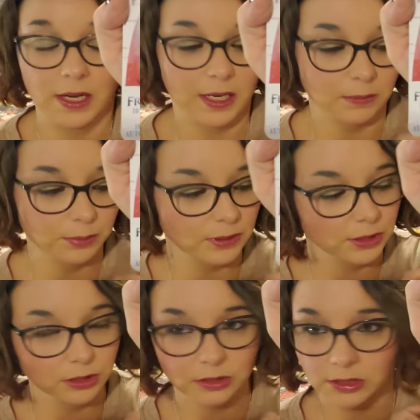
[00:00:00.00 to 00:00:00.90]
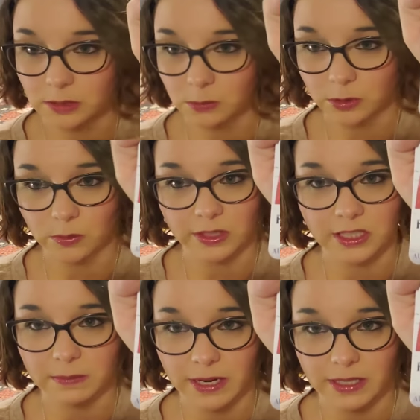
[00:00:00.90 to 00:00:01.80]
And I'm pretty sure somewhere in one of these
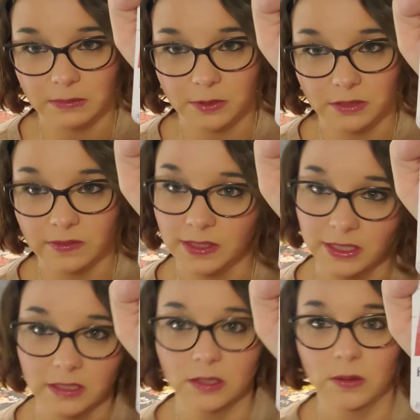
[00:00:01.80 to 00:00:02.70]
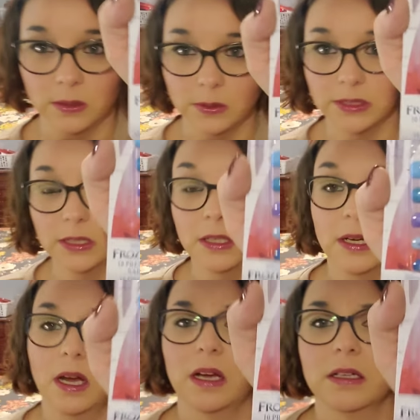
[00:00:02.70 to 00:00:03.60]
bags I'm going to find an LOL one.
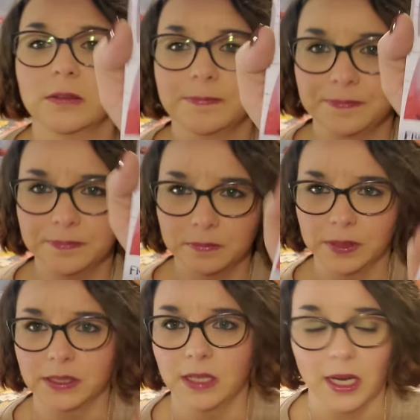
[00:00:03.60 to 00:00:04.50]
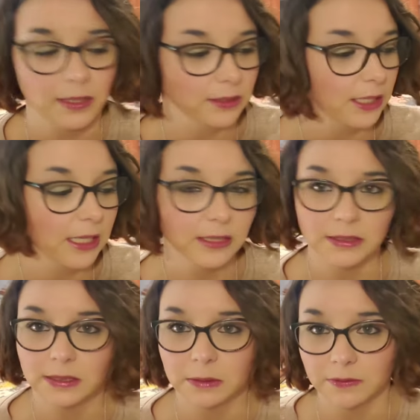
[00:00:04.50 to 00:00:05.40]
Um, but I can't
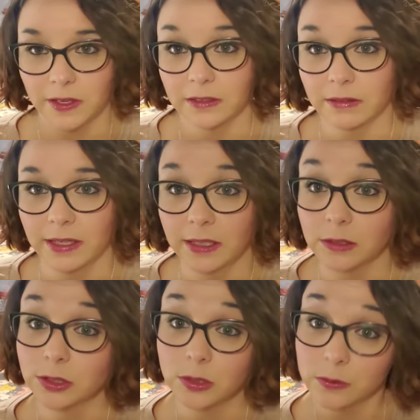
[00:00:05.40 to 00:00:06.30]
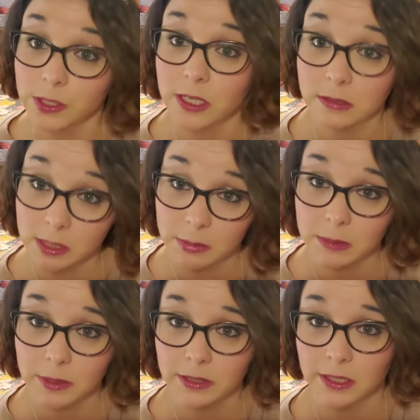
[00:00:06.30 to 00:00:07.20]
seem to find it right now. So if we stumble
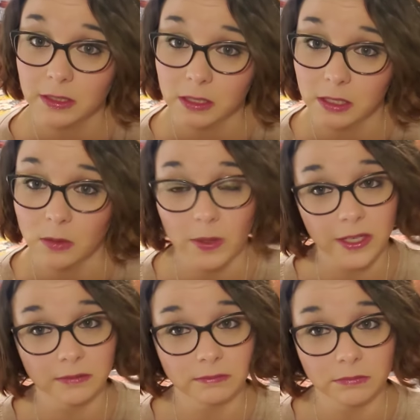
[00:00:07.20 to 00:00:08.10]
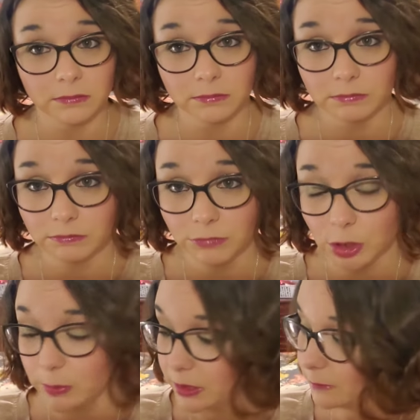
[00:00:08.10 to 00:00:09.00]
upon that along our way, so
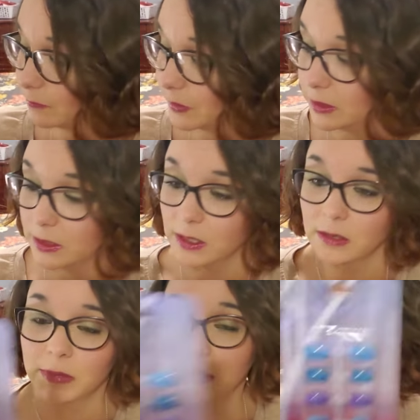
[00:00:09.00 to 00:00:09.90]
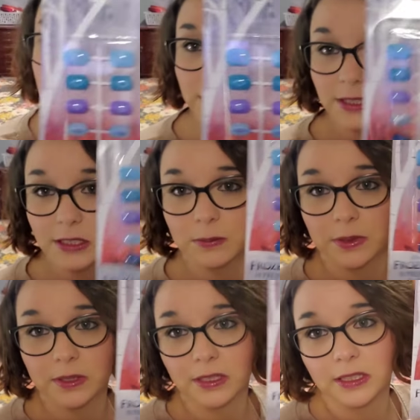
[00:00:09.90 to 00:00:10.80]
be it. But I put these to
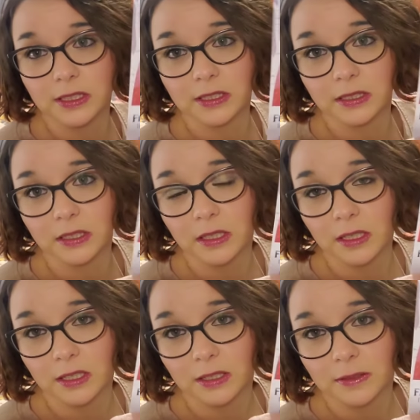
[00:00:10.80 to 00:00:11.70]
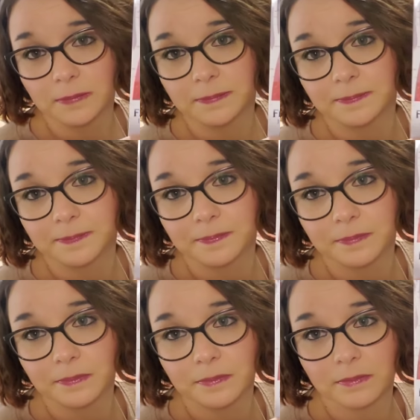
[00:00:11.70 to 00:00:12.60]
put in um,
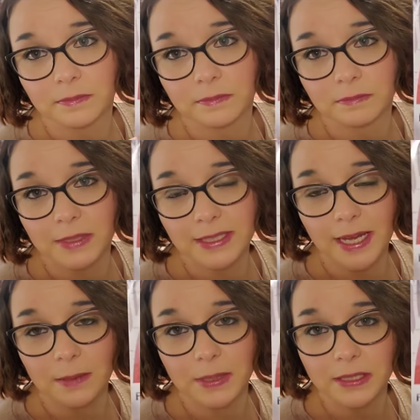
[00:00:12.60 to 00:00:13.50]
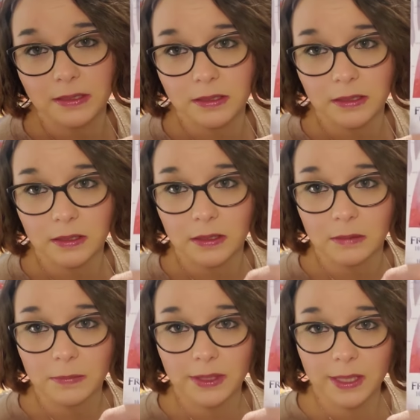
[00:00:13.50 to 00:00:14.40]
Miss Abby's
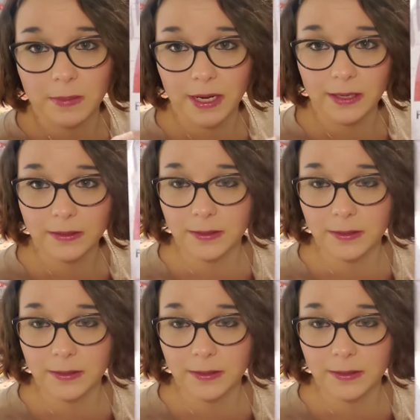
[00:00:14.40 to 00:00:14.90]
birthday bag.